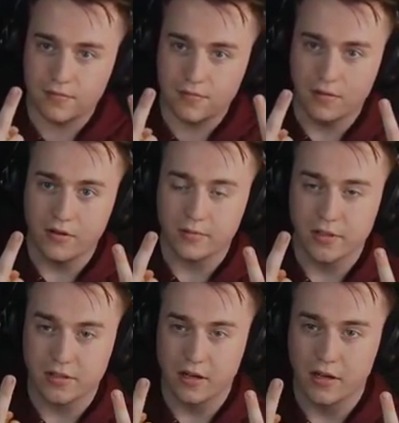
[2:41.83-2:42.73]
There's my
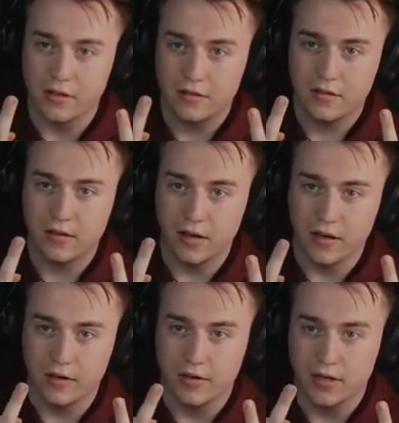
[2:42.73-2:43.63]
taunt
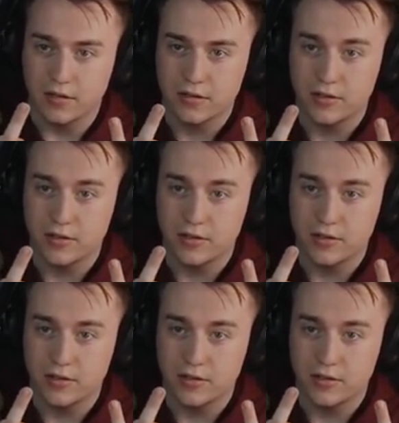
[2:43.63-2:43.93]
IRL.